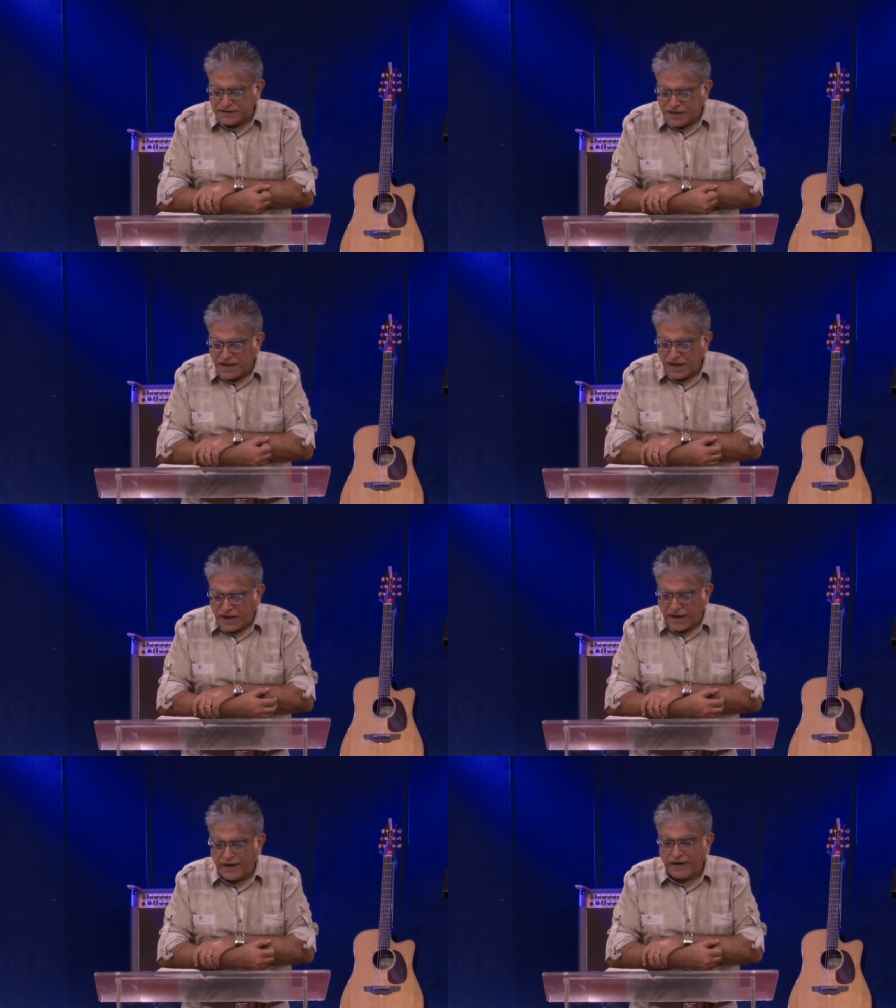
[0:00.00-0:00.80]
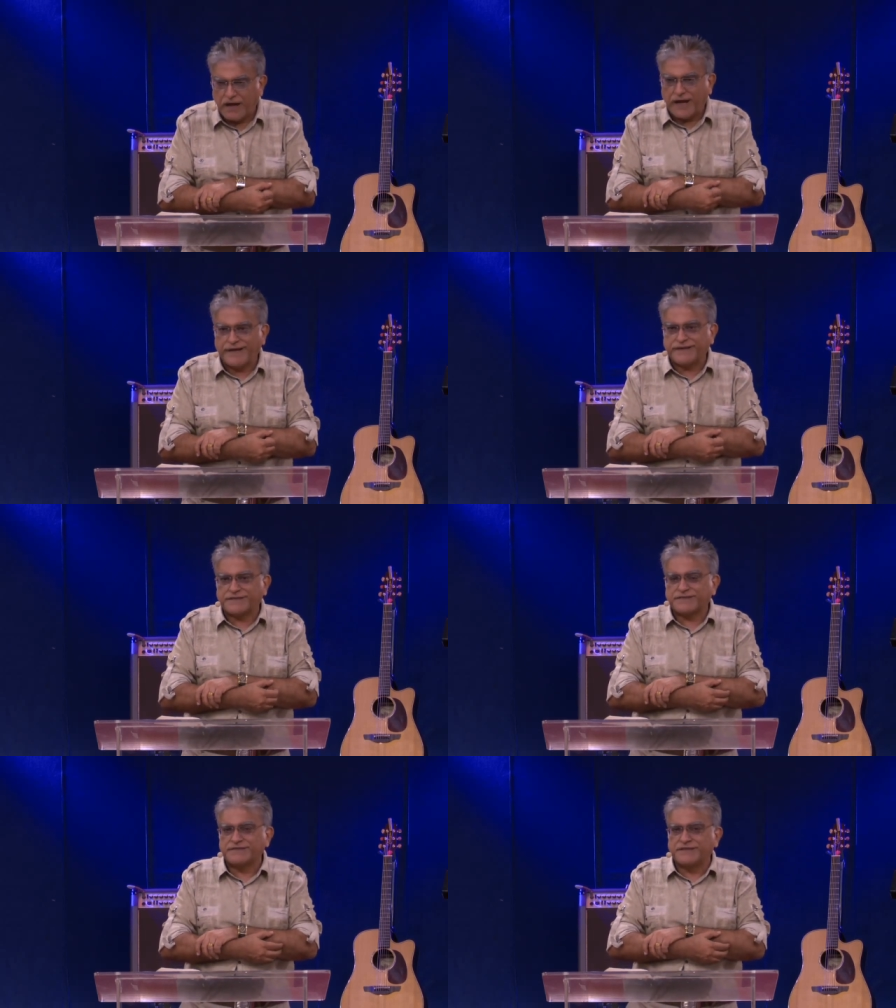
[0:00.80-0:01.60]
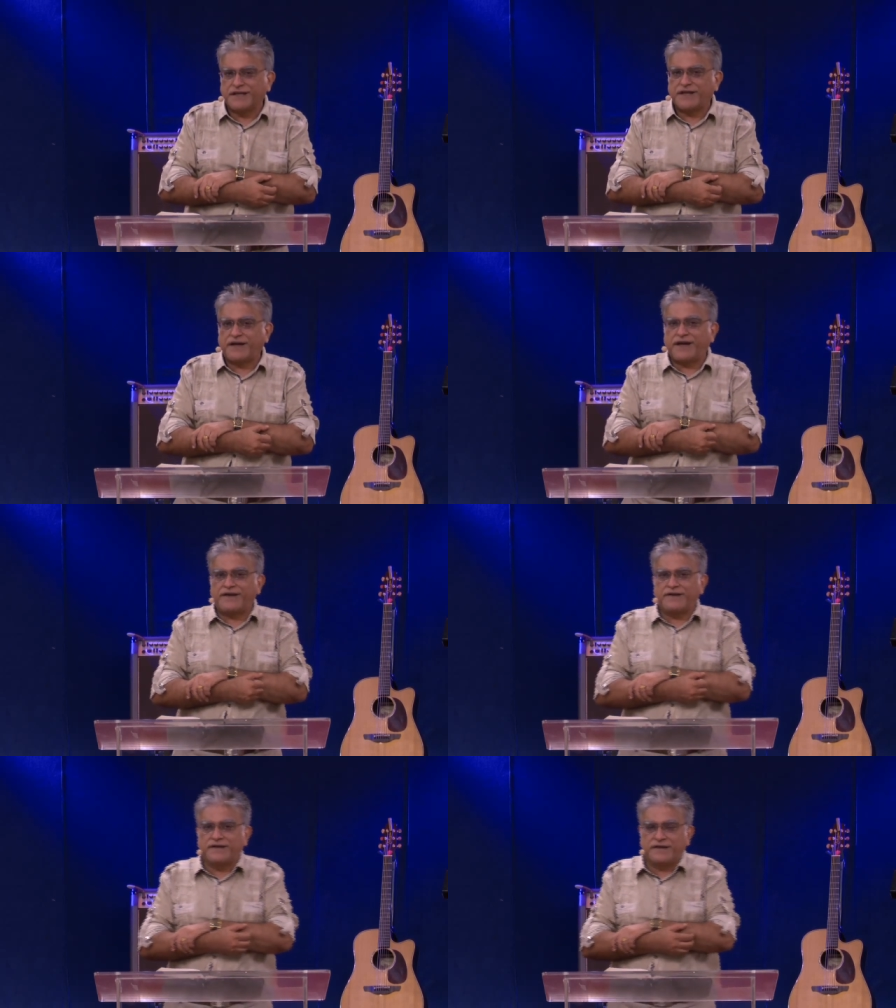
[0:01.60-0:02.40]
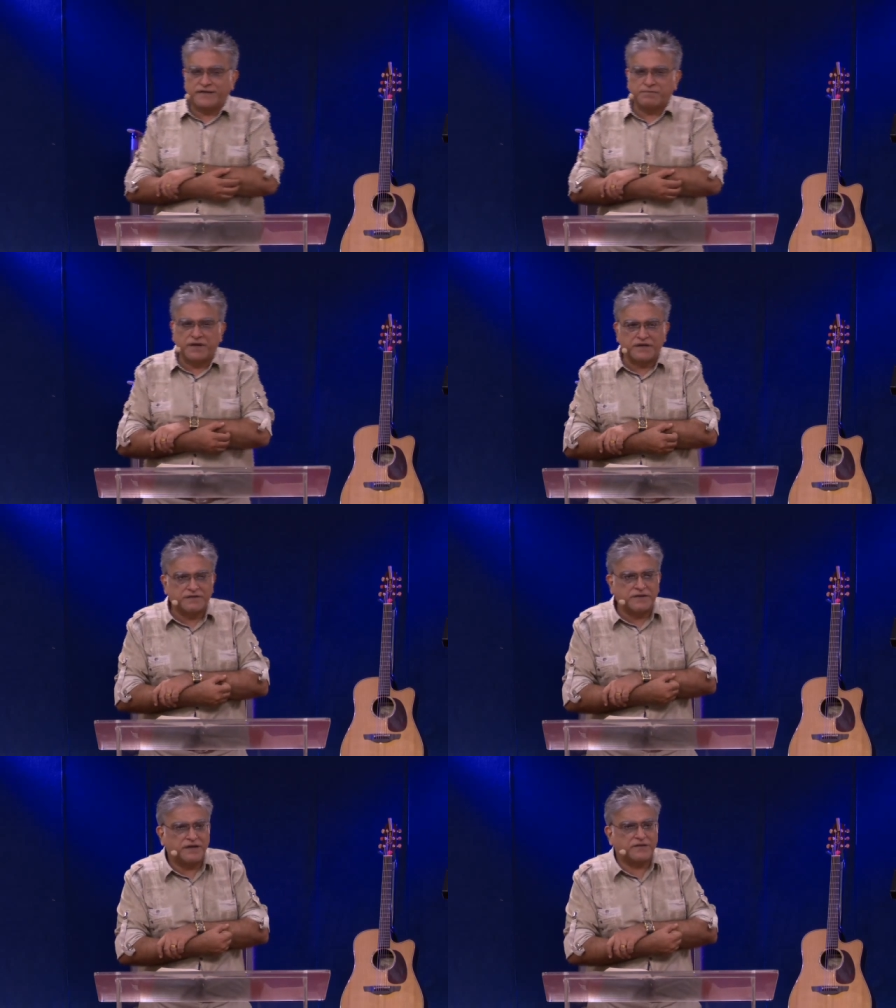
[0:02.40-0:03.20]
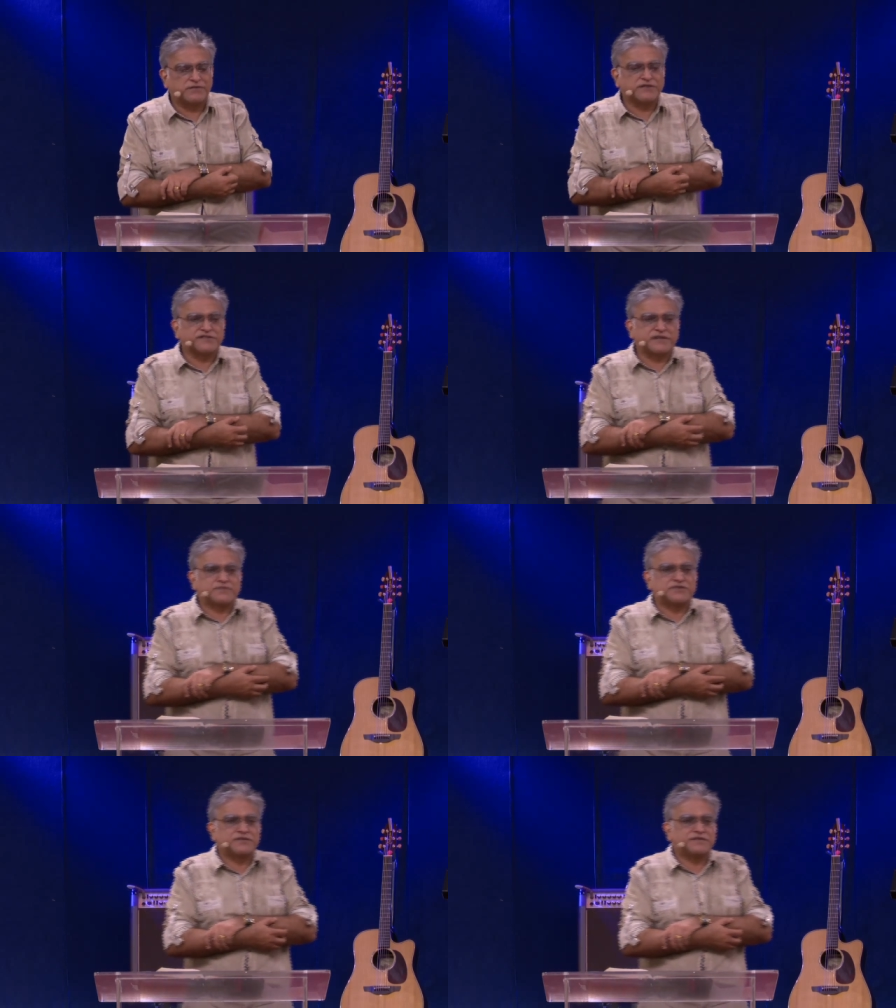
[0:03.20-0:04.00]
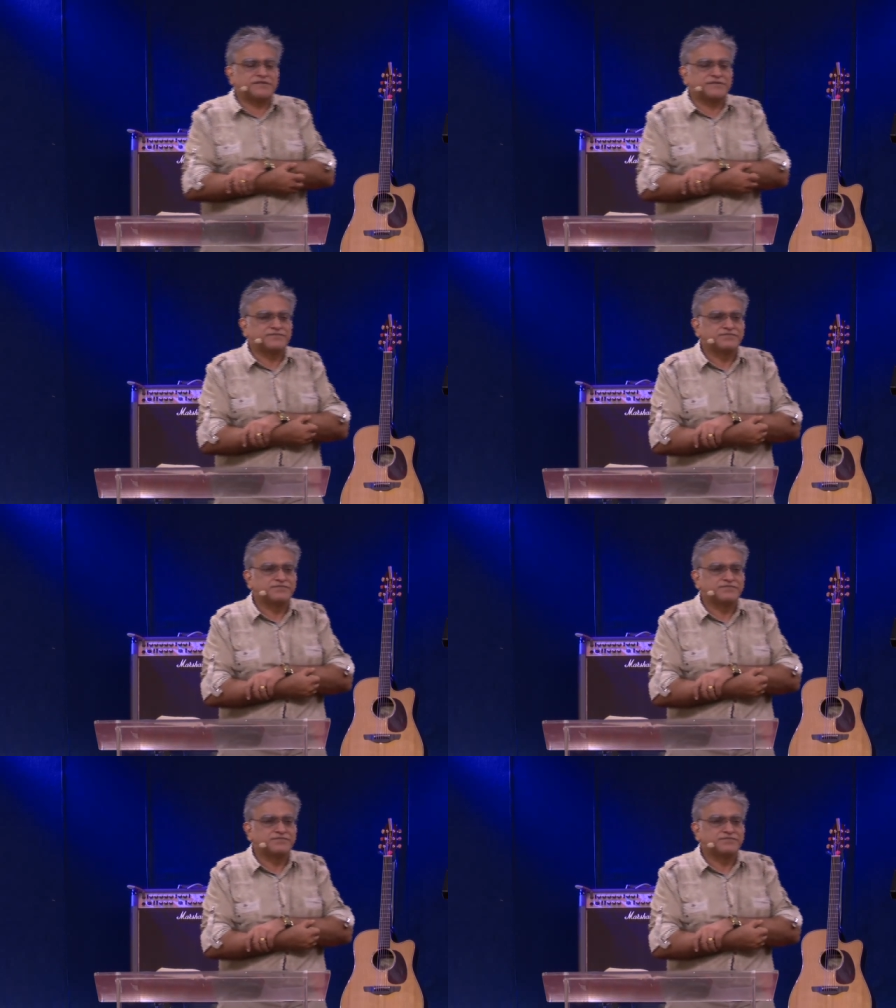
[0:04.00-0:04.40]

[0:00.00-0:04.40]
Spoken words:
Day and night. Day and night. Meditate on the scriptures.